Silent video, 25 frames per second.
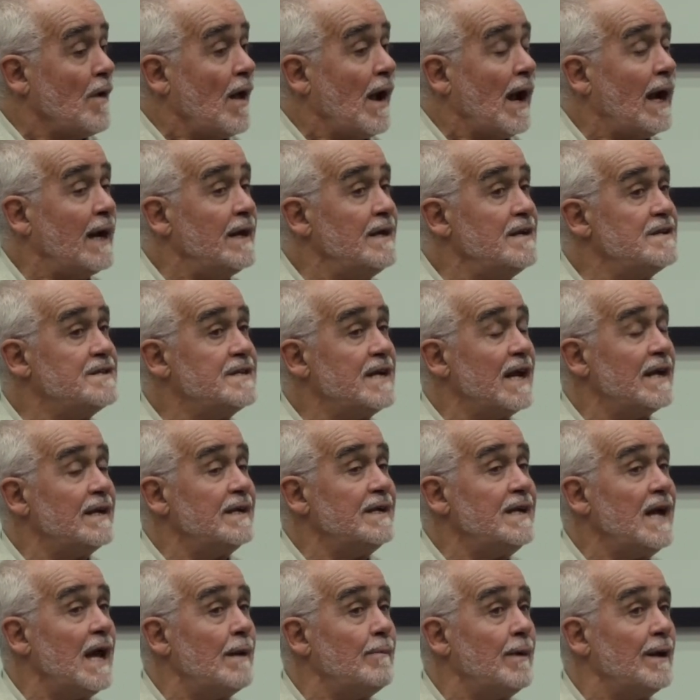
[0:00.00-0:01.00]
And he said,
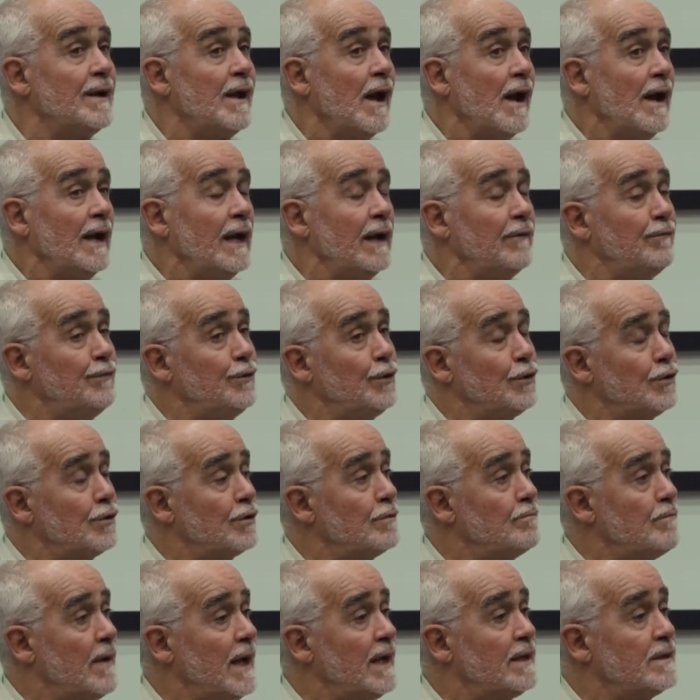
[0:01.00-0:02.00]
yeah, but if you
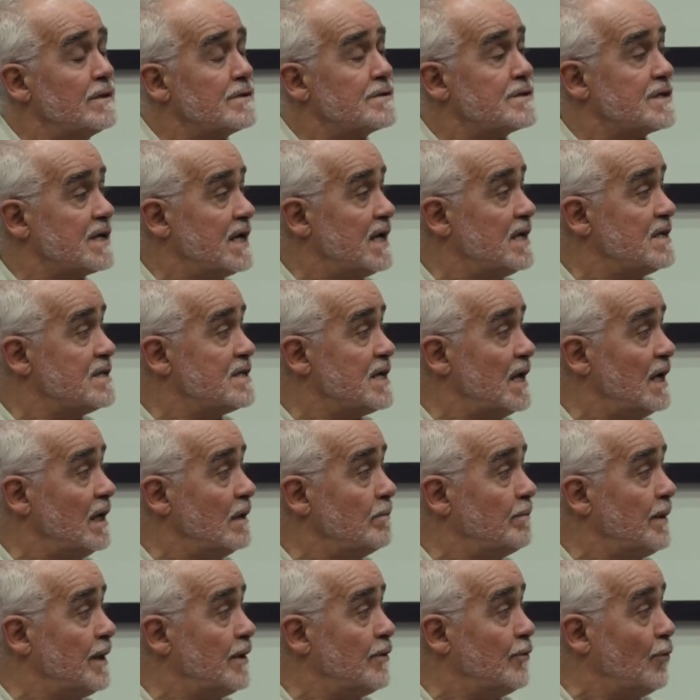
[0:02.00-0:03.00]
could make the skins a
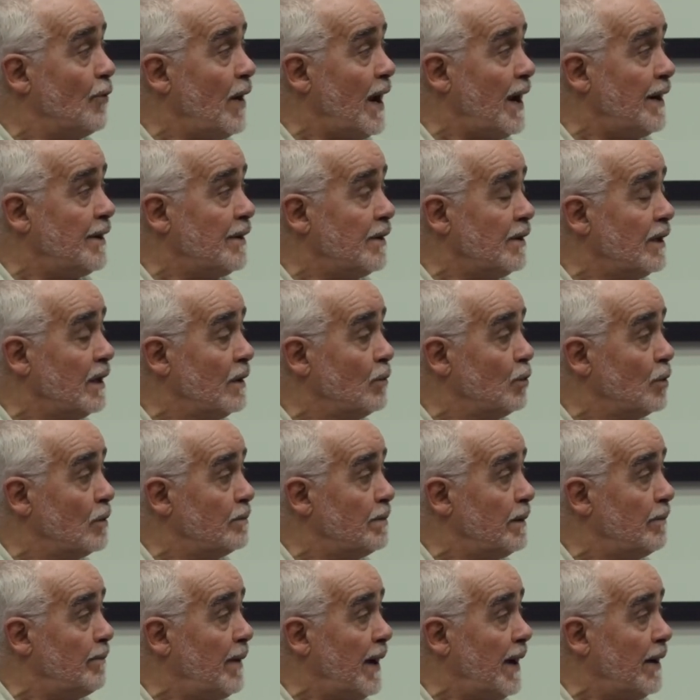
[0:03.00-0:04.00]
little bit redder, it would
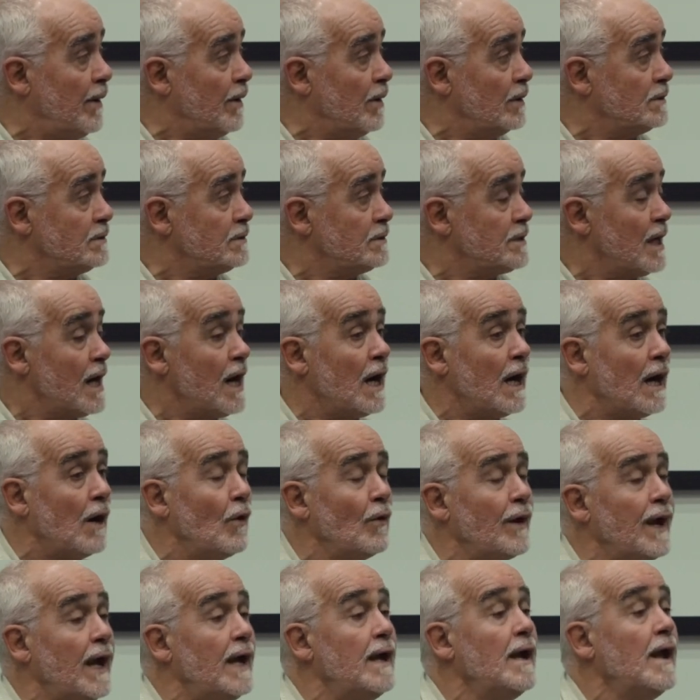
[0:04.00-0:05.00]
be better.
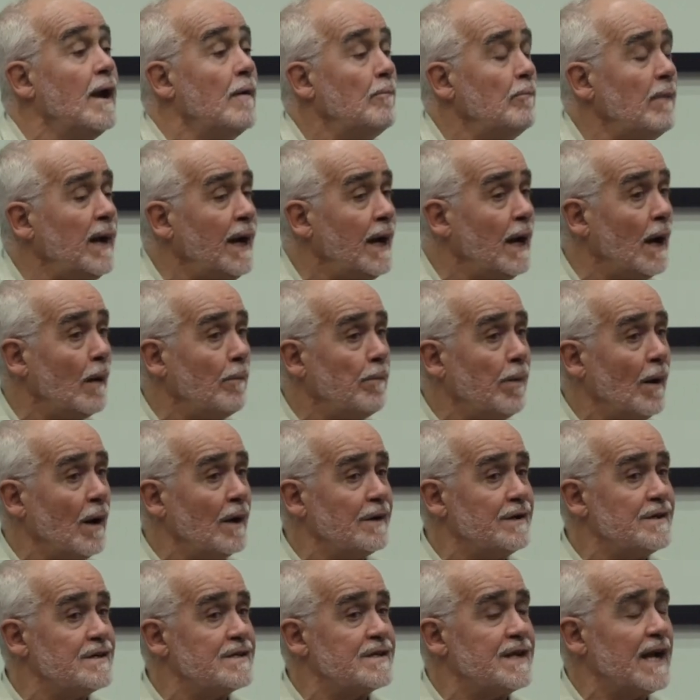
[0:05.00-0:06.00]
Okay, makeup
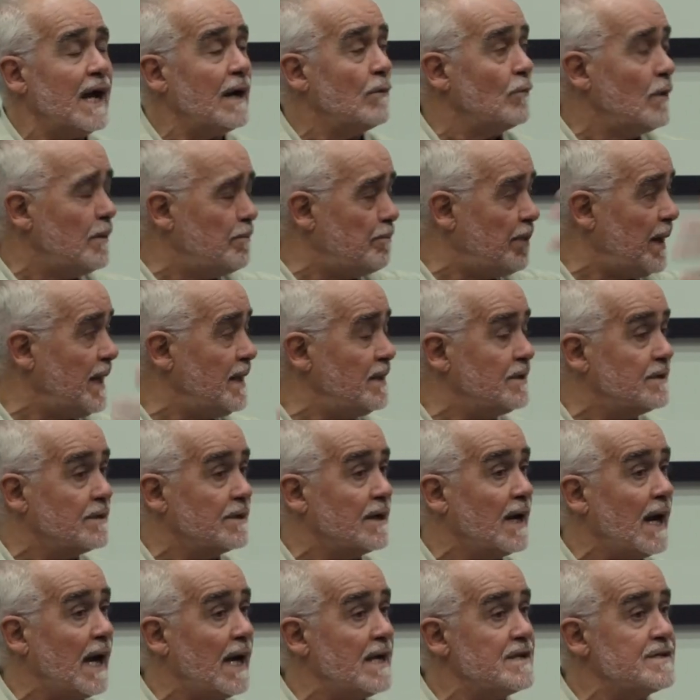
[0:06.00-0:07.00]
artist, can we paint the
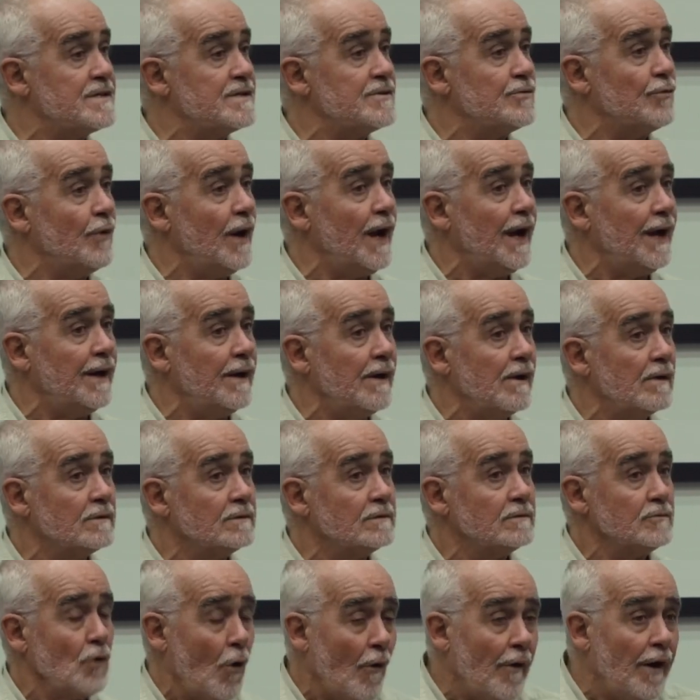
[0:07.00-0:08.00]
guys in red?
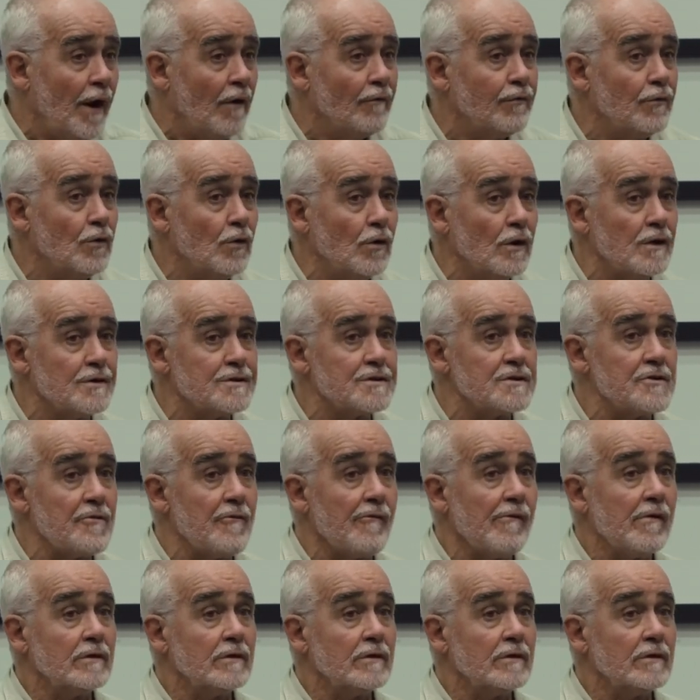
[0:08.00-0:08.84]
Oh, yeah, of course.